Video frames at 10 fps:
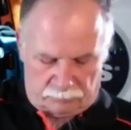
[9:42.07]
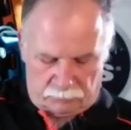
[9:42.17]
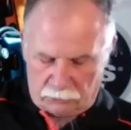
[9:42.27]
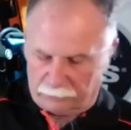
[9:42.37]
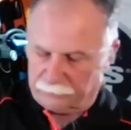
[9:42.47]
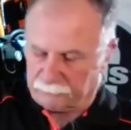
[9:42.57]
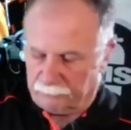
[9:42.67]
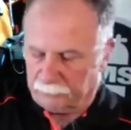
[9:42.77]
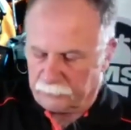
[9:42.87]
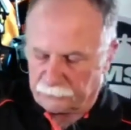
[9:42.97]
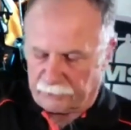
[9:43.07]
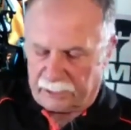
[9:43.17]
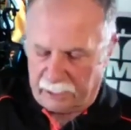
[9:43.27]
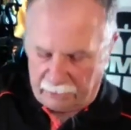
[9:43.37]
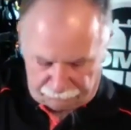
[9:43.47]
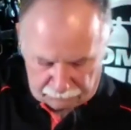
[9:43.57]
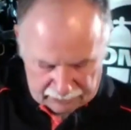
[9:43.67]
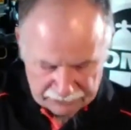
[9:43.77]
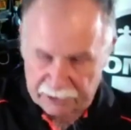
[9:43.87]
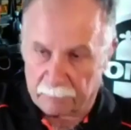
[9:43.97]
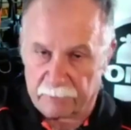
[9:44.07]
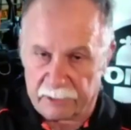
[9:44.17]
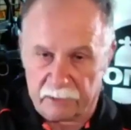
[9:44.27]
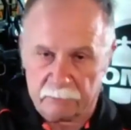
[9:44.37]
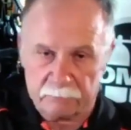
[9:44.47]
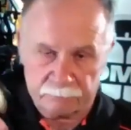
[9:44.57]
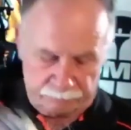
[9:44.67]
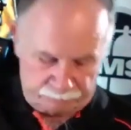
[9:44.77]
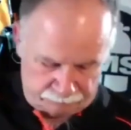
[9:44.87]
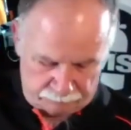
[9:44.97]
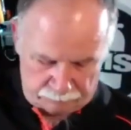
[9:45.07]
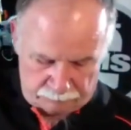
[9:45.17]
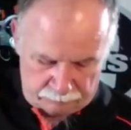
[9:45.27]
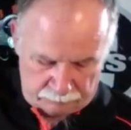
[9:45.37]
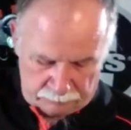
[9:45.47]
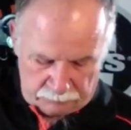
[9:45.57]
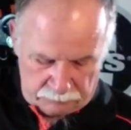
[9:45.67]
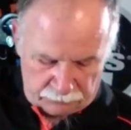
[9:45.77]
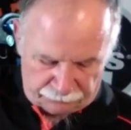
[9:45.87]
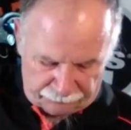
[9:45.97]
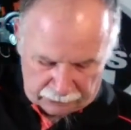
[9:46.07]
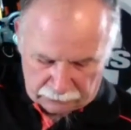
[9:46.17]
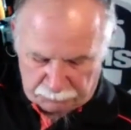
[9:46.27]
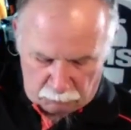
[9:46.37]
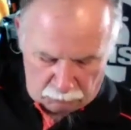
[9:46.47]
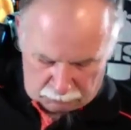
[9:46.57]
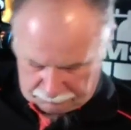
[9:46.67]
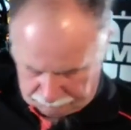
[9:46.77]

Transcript: your 3.5-foot SMB, your finger spool,